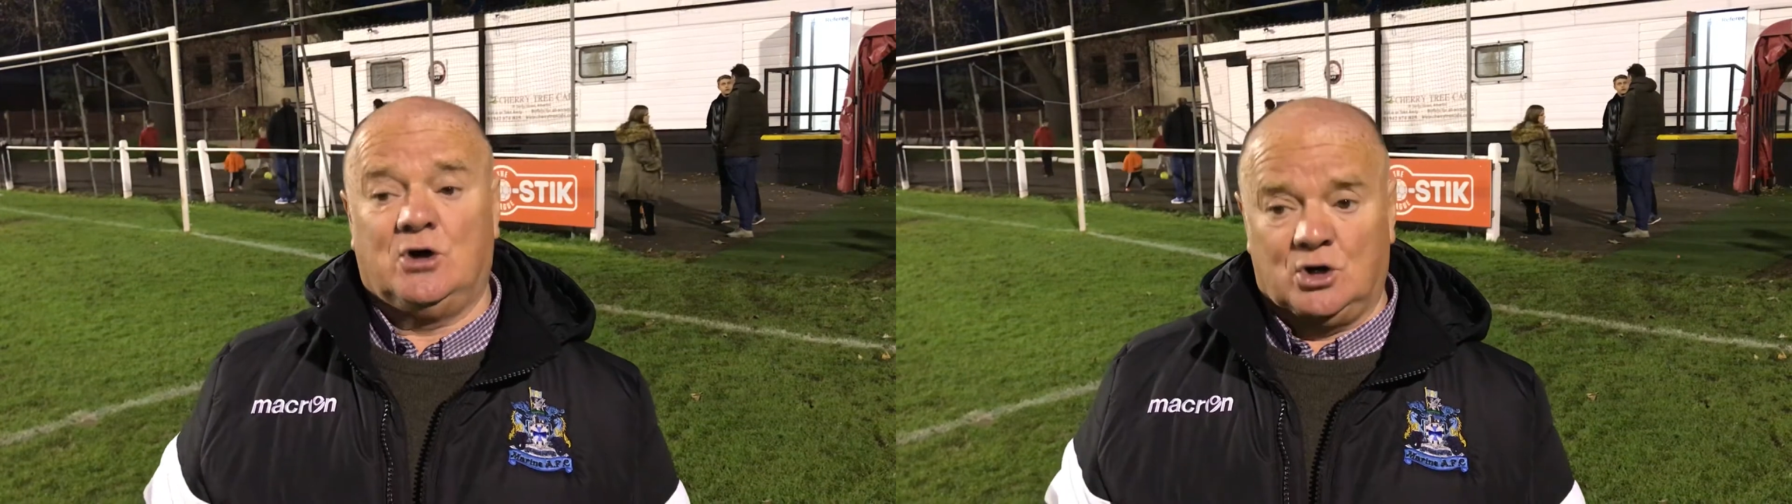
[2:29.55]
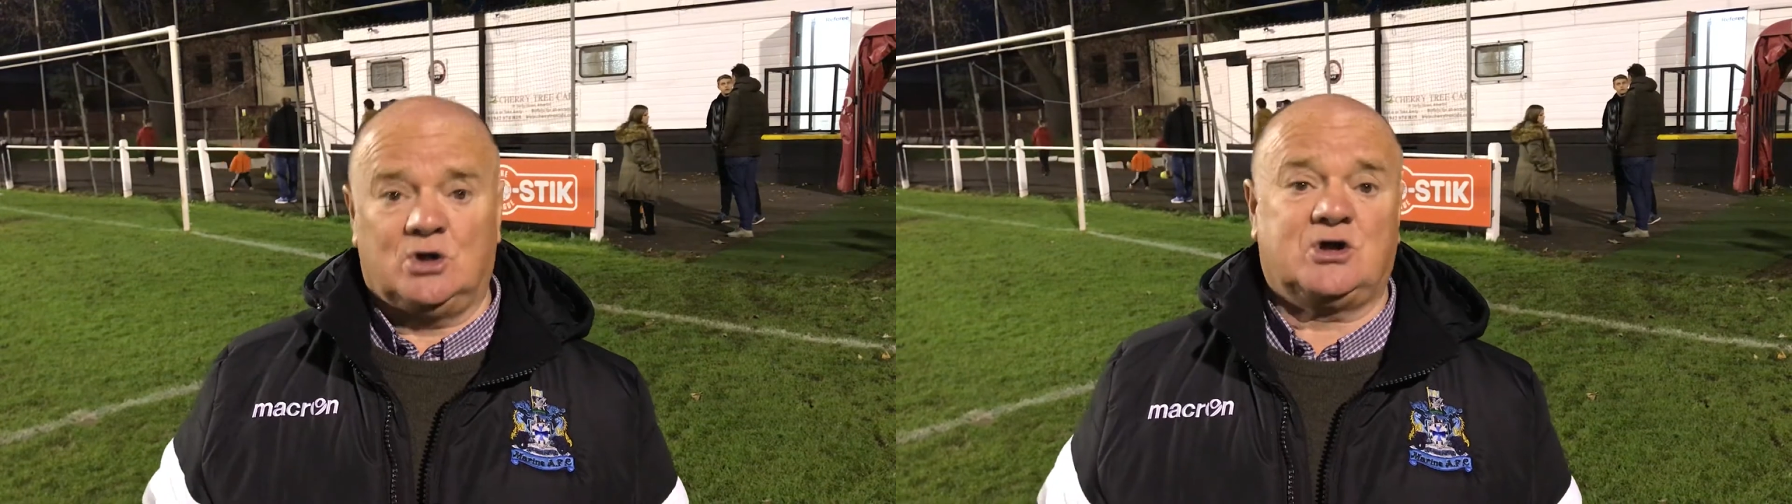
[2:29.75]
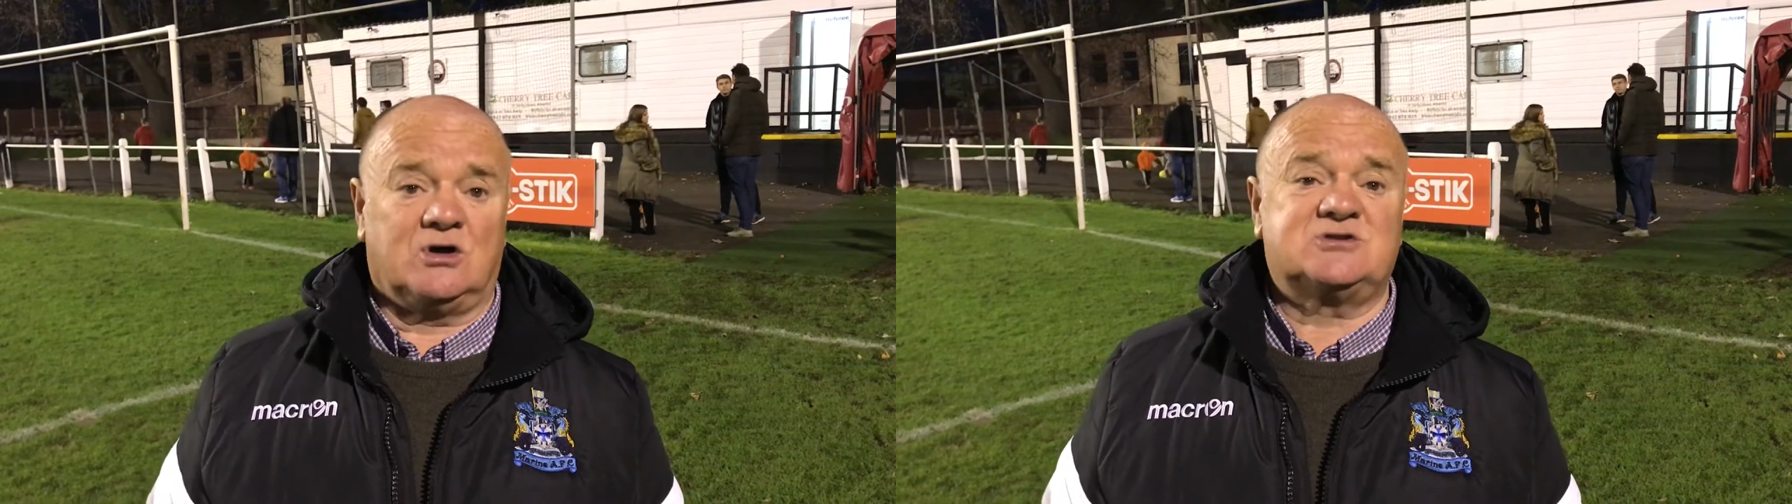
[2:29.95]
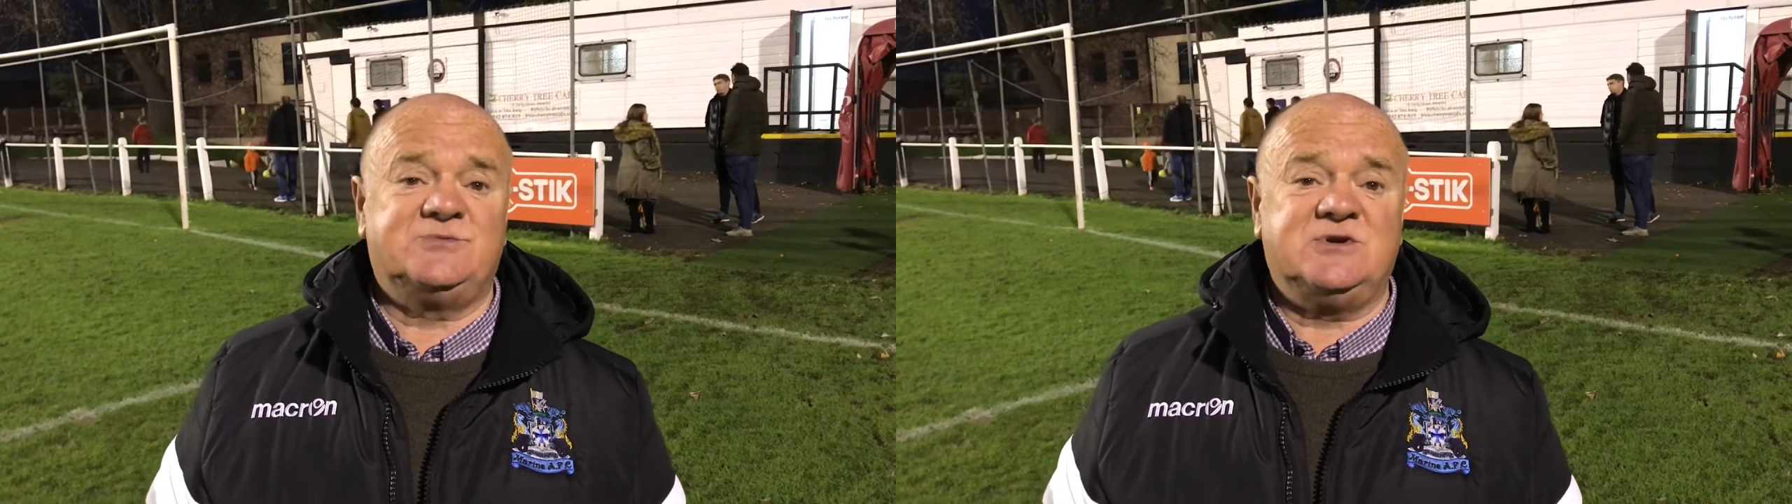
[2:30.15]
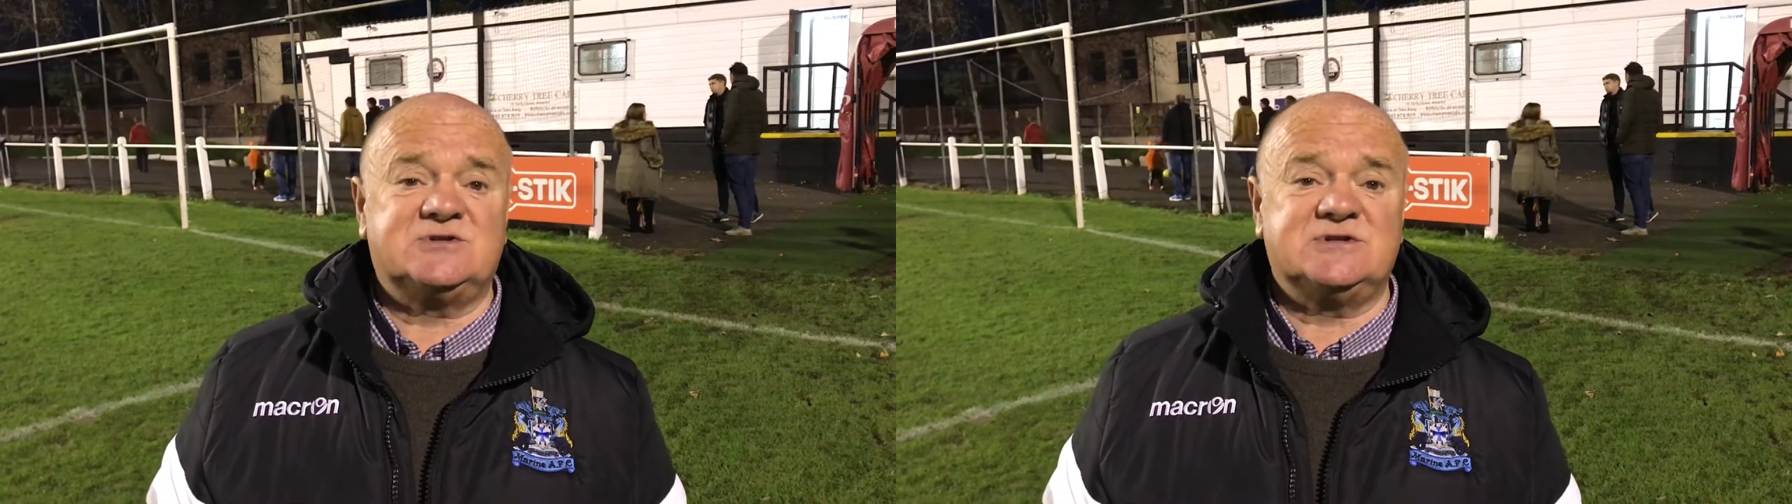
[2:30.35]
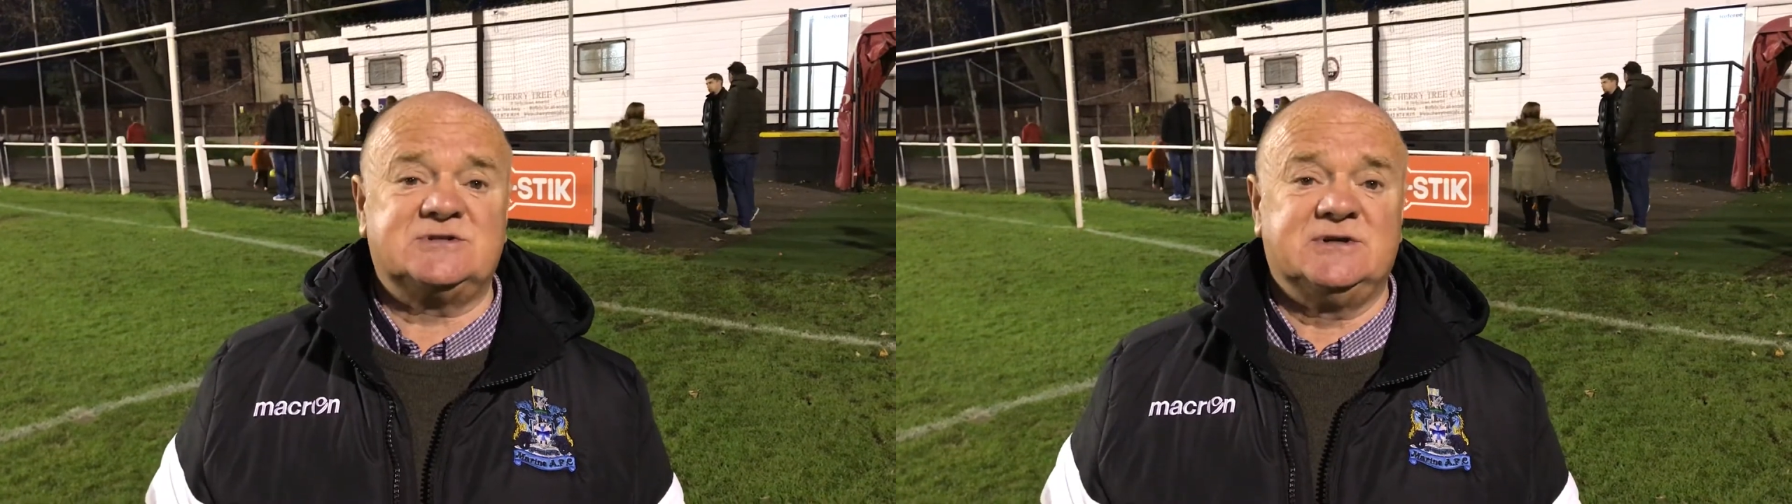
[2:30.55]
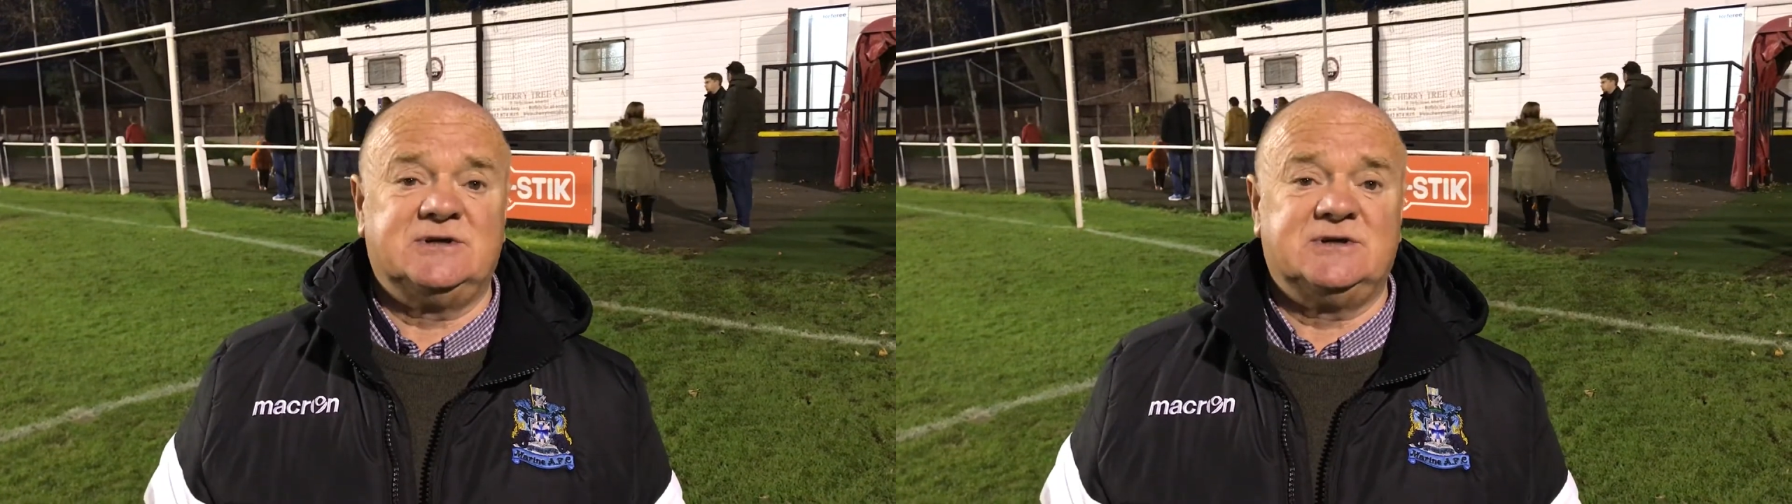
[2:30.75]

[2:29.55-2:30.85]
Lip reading: all contributed